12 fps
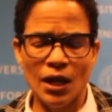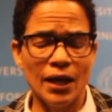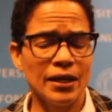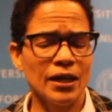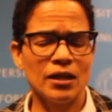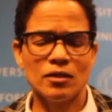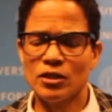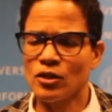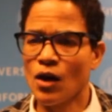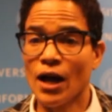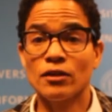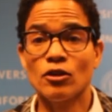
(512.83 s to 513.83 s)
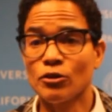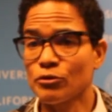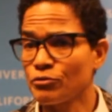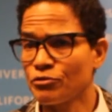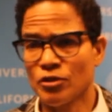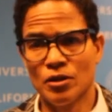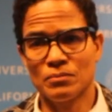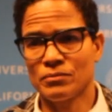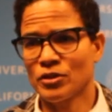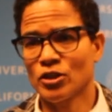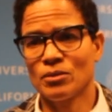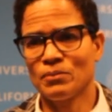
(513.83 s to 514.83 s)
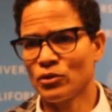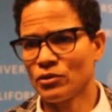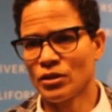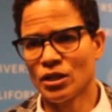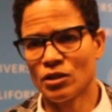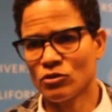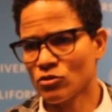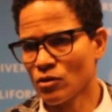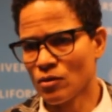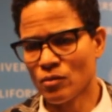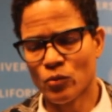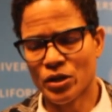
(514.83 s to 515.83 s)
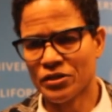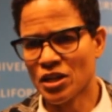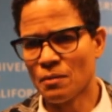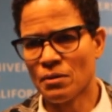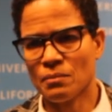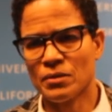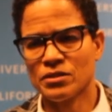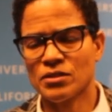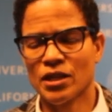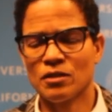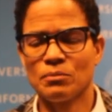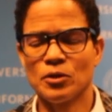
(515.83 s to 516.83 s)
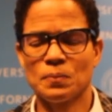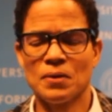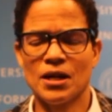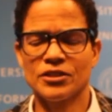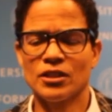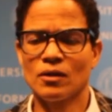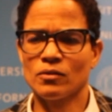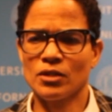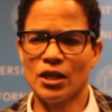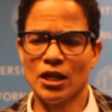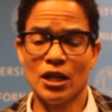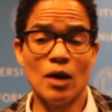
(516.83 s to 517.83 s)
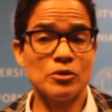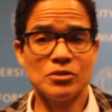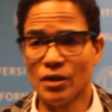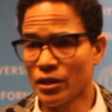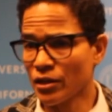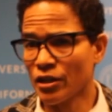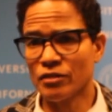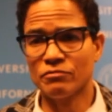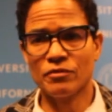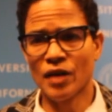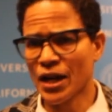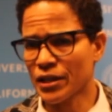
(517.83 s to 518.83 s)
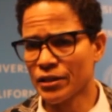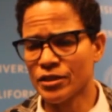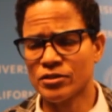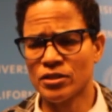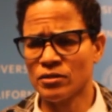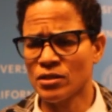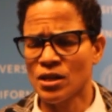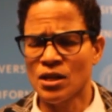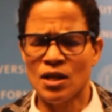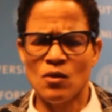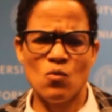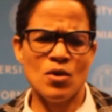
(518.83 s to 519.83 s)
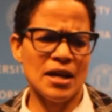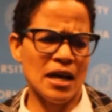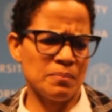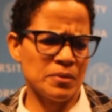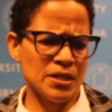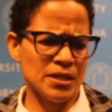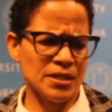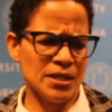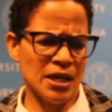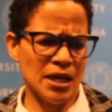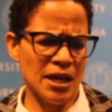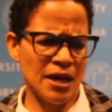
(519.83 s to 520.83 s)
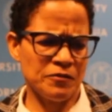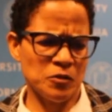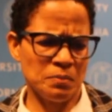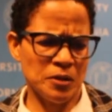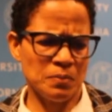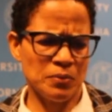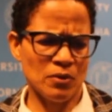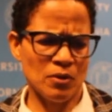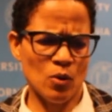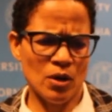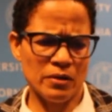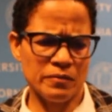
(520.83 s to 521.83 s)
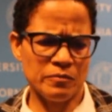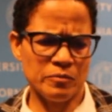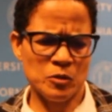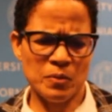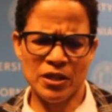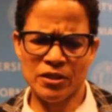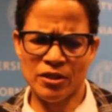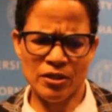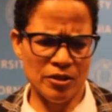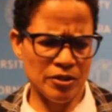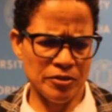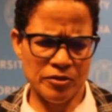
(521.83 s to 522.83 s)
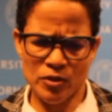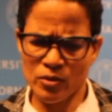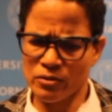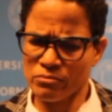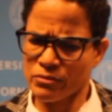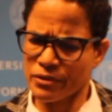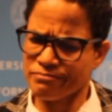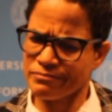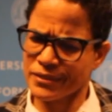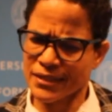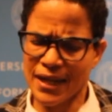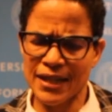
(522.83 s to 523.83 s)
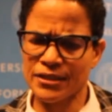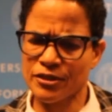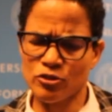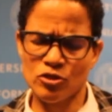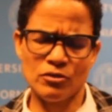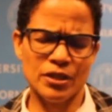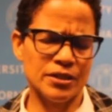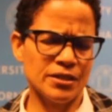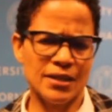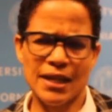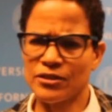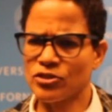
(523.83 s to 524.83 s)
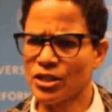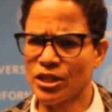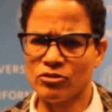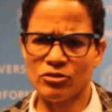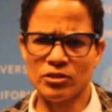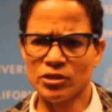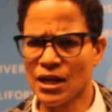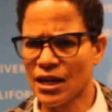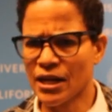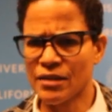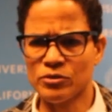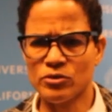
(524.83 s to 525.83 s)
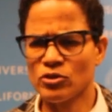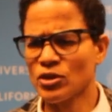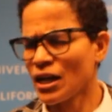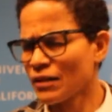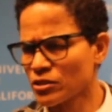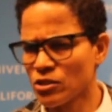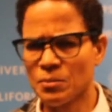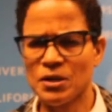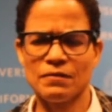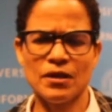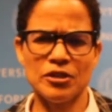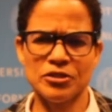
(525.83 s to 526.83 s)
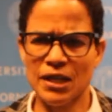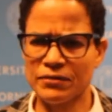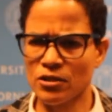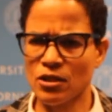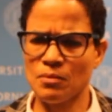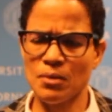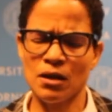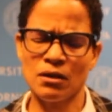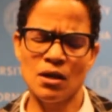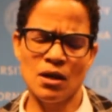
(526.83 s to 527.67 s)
Again, I learned from the community, and so when I think about my second book project, and I was studying violence and what happens after people who have spent years, tied to the street decide to change their lives, and so you have to talk about violence, you have to talk about